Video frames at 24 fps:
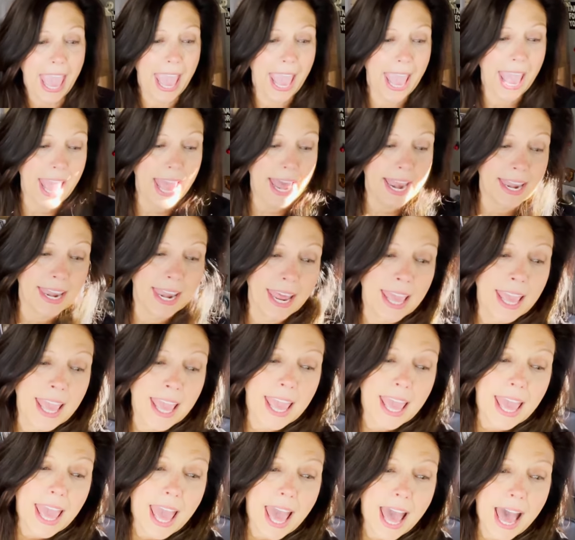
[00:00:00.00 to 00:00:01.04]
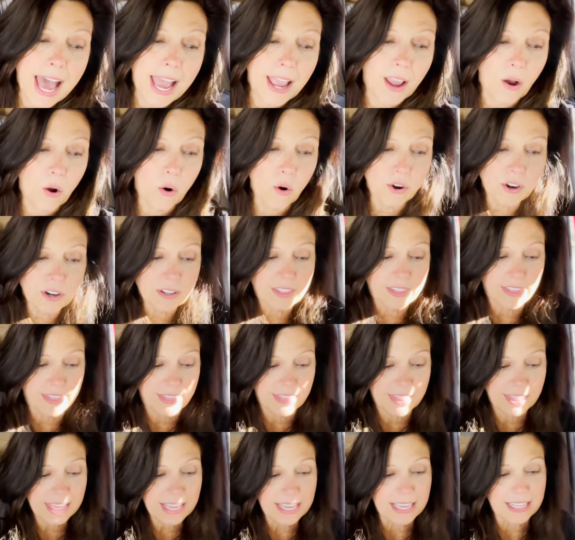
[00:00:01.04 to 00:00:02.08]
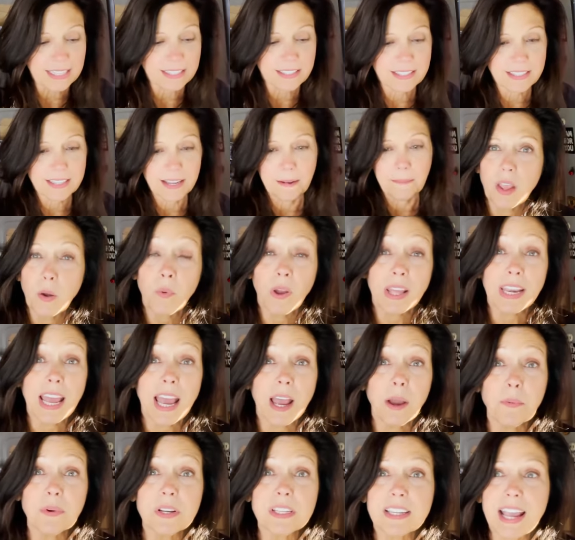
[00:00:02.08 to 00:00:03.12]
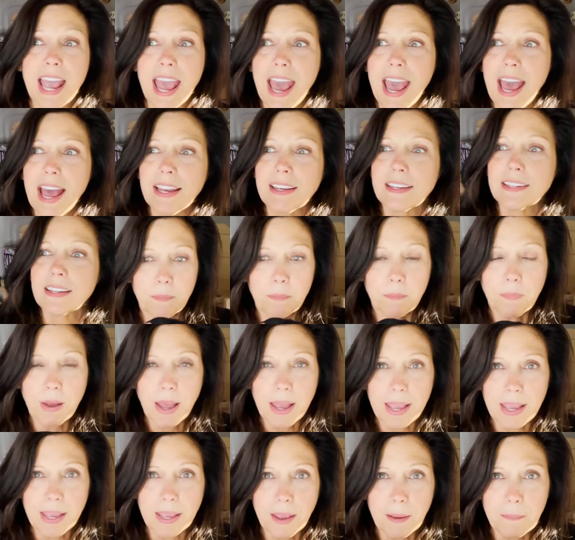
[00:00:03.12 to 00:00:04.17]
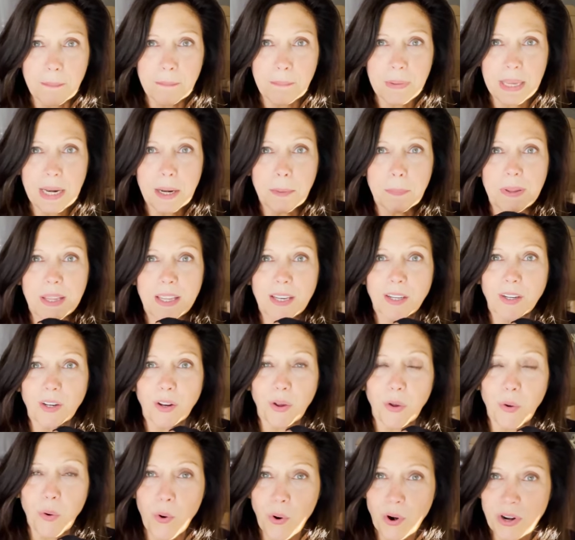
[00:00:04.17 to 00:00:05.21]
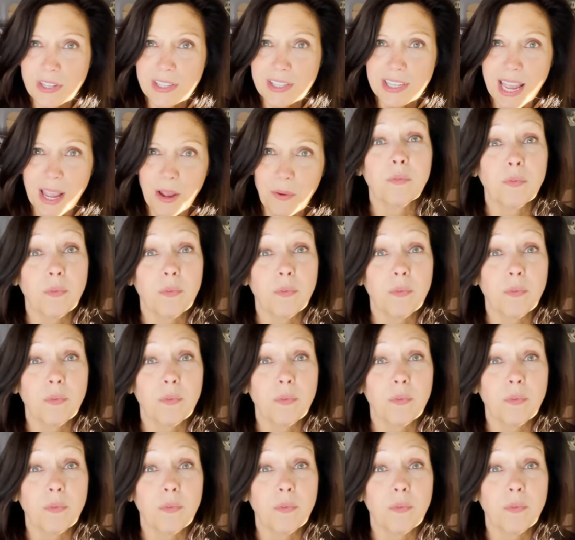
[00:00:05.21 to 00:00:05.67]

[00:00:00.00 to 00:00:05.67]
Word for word: And I ordered this when I was at my meetup in Quartzsite.